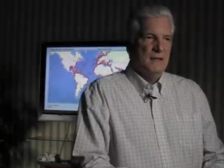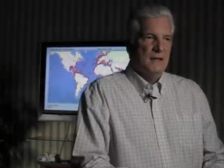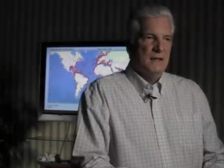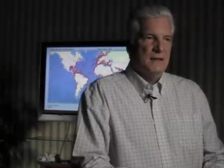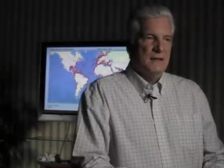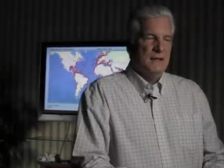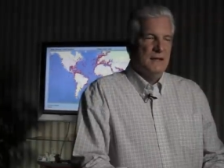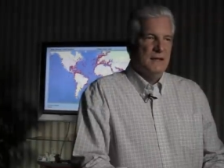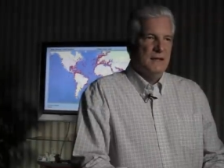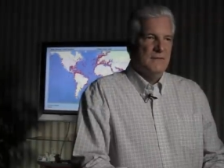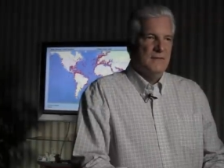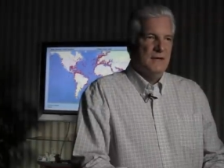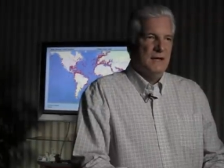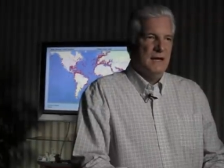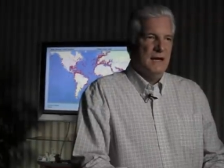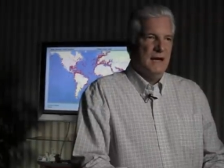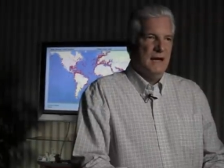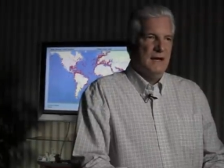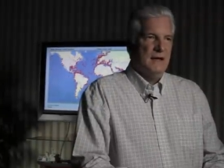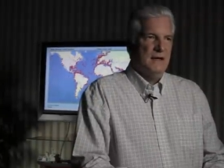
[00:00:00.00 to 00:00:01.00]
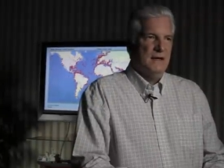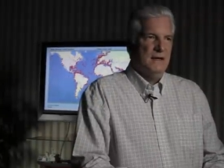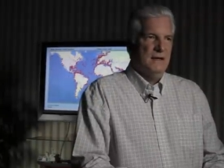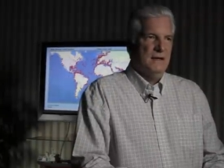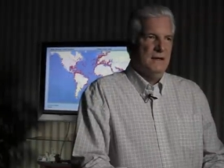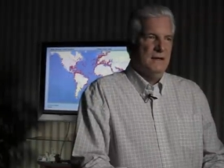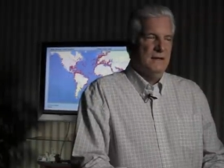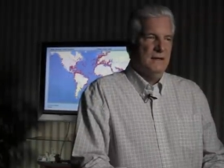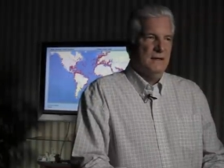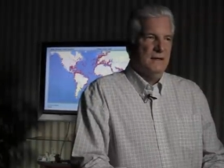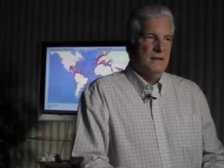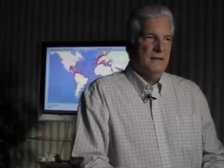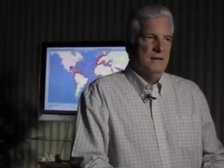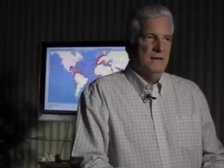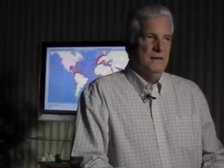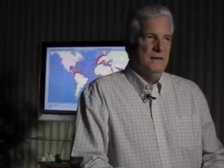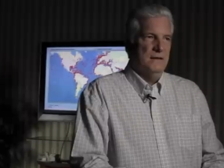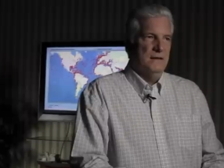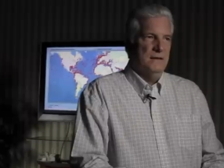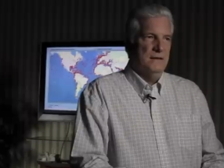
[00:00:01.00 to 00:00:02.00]
I think if I had a,
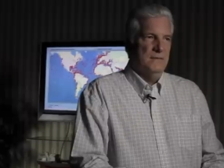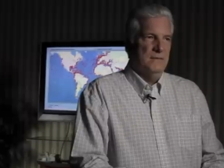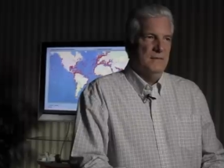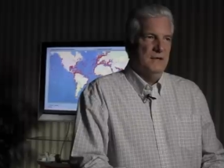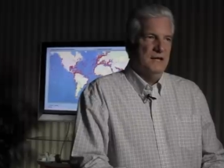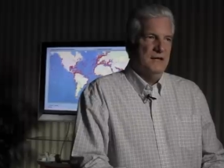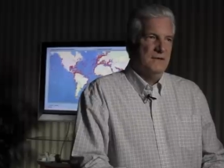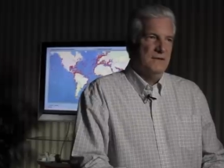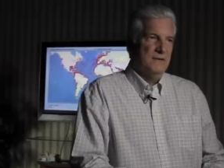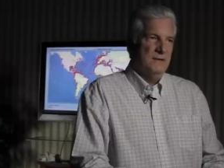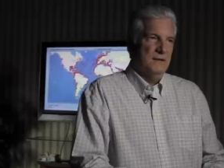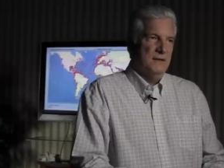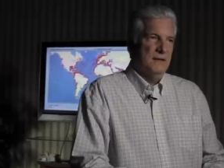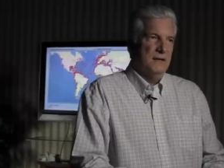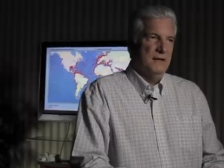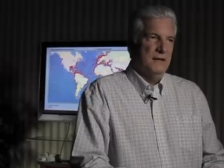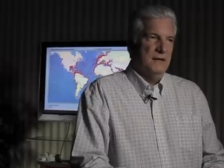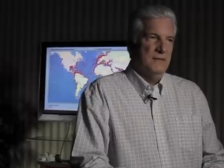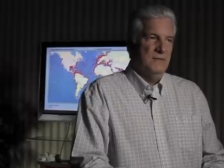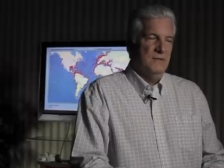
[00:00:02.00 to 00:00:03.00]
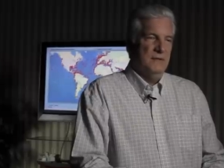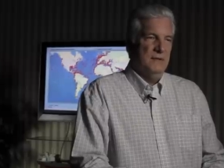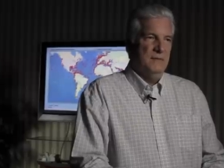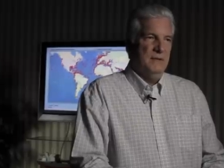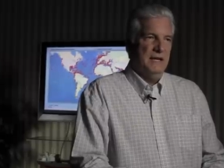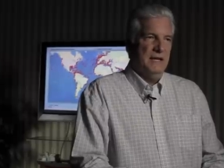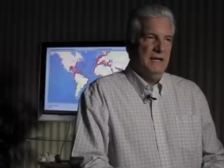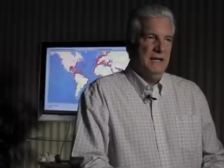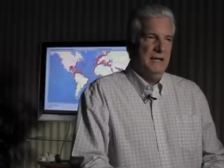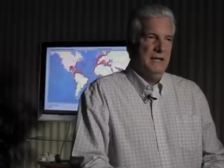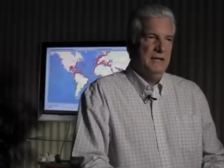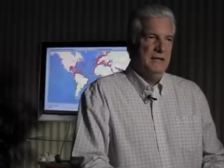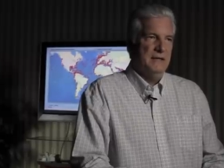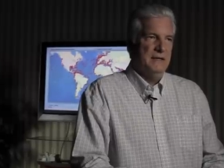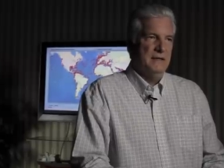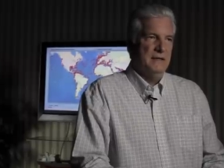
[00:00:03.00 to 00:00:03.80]
a mantra, uh, it would be